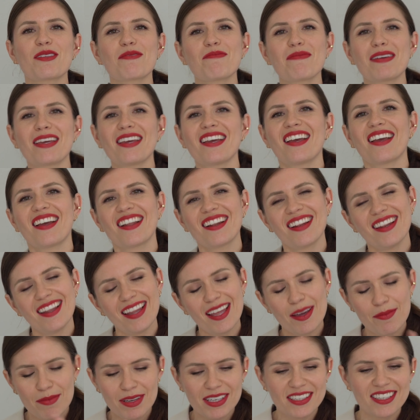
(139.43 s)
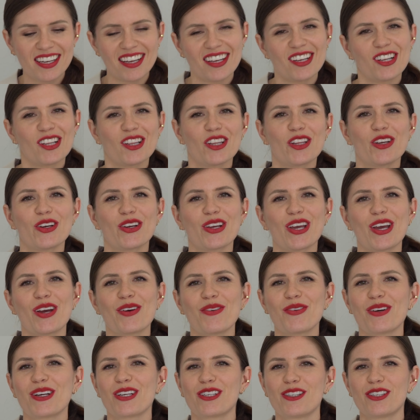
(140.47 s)
me and let me take a look at
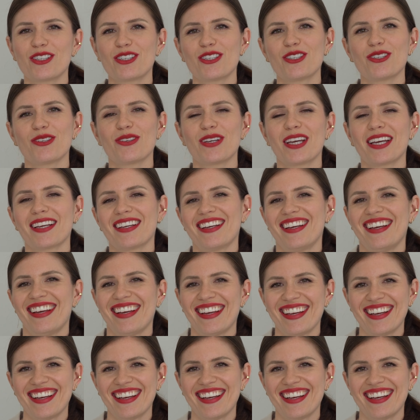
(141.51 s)
what you're doing.